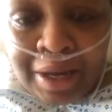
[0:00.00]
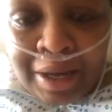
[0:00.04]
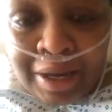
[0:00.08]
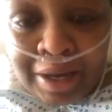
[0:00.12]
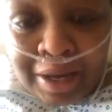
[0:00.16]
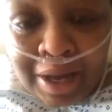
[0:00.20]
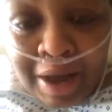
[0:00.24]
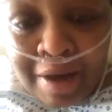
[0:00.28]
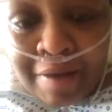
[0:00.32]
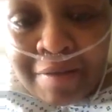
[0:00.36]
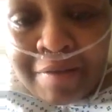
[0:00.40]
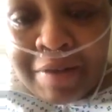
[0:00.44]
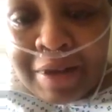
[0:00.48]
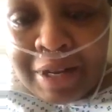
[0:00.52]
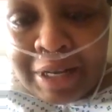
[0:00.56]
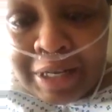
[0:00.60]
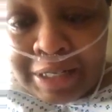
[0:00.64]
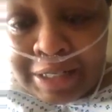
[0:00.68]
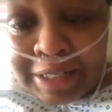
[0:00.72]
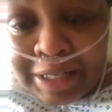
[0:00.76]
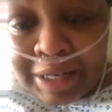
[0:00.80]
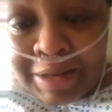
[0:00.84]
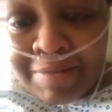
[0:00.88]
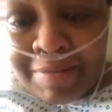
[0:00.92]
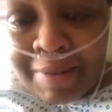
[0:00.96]
I really
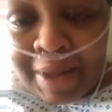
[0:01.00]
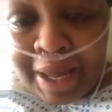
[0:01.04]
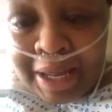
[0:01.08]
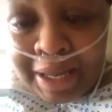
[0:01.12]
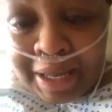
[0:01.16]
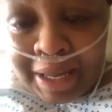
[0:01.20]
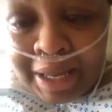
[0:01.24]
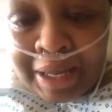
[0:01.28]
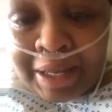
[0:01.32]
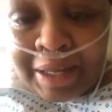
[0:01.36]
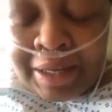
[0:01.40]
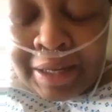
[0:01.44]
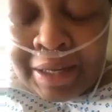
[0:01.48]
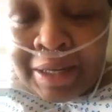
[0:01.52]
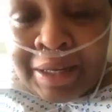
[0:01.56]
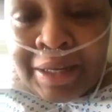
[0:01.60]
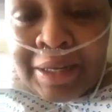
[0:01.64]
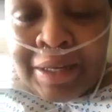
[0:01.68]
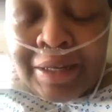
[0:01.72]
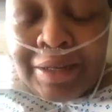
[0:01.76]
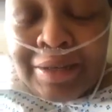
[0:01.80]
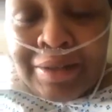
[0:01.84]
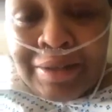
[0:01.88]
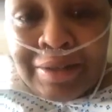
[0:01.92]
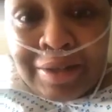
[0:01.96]
did make it.
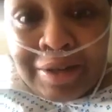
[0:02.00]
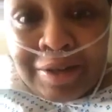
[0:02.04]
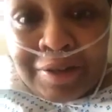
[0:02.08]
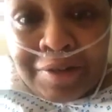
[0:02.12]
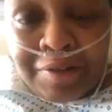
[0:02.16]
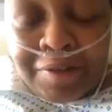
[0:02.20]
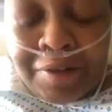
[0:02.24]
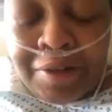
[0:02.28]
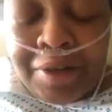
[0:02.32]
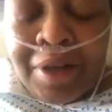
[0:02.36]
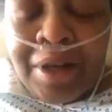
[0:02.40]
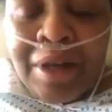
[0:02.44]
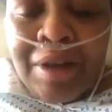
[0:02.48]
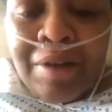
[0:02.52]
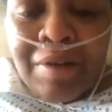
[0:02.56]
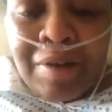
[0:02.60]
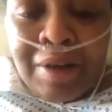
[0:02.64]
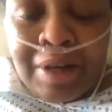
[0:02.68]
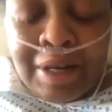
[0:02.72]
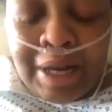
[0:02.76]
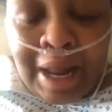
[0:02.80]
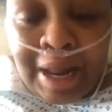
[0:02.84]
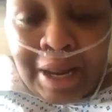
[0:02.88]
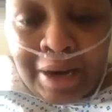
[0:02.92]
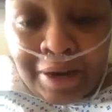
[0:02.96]
So
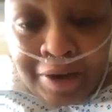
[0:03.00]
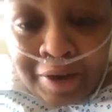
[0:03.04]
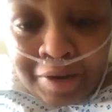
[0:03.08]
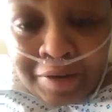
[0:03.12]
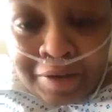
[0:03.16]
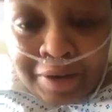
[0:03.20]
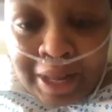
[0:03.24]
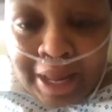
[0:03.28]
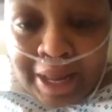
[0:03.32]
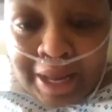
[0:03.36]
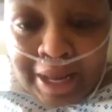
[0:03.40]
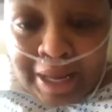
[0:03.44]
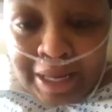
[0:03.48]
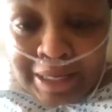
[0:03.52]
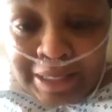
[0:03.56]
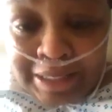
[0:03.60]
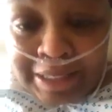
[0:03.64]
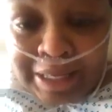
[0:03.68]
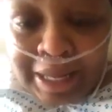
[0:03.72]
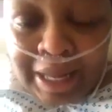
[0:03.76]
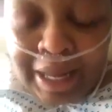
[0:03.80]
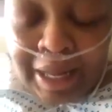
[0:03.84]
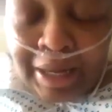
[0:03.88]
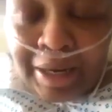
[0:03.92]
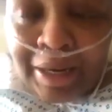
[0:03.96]
on that note, like I
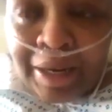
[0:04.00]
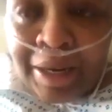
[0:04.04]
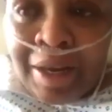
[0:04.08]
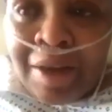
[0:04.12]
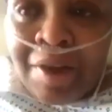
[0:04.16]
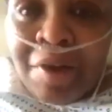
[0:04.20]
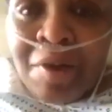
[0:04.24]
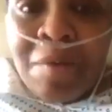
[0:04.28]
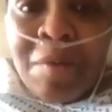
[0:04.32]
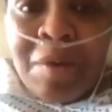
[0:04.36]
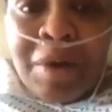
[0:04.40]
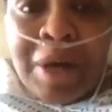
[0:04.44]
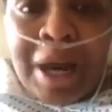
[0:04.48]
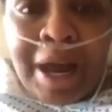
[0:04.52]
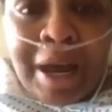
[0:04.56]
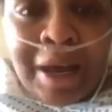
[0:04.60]
said, when I